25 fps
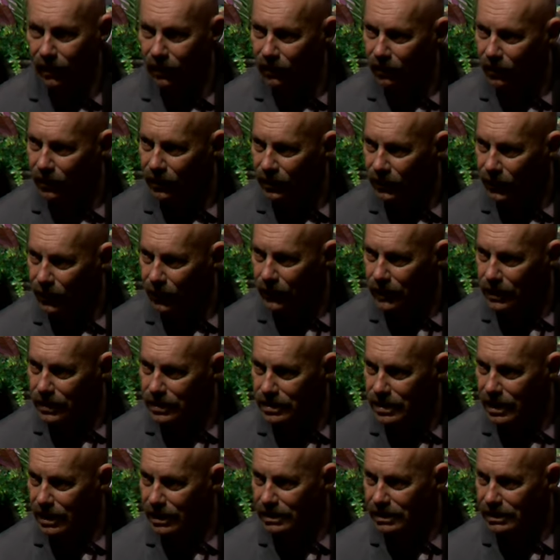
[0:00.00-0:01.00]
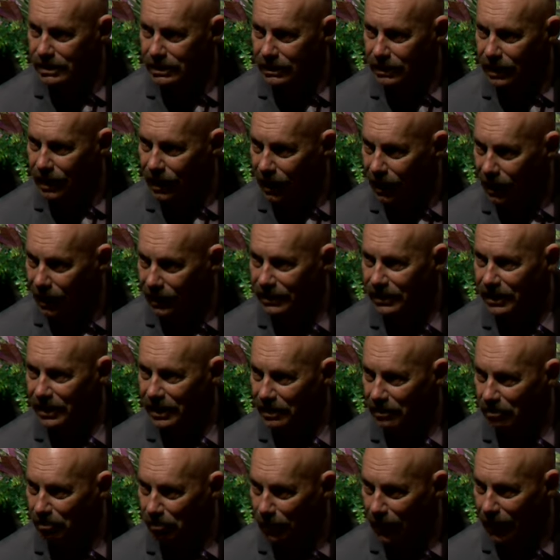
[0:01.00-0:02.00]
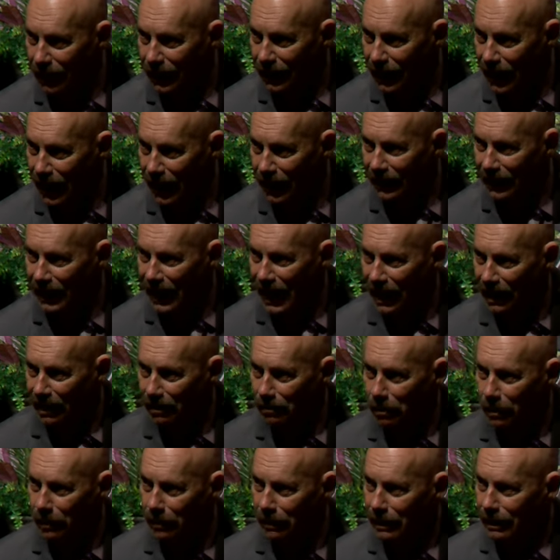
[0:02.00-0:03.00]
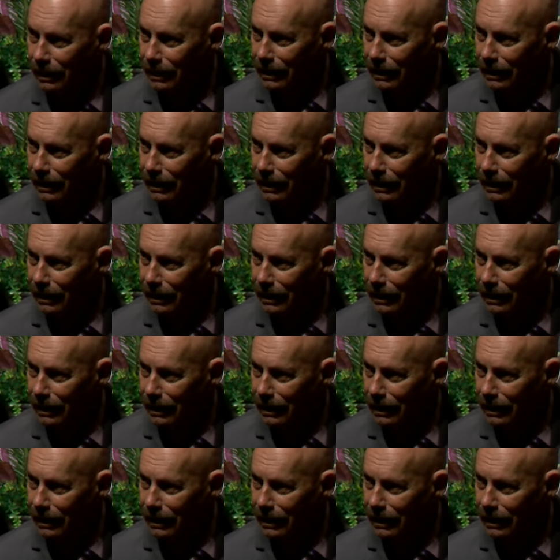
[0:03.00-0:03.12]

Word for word: on 3600 Manhattan, Alabama,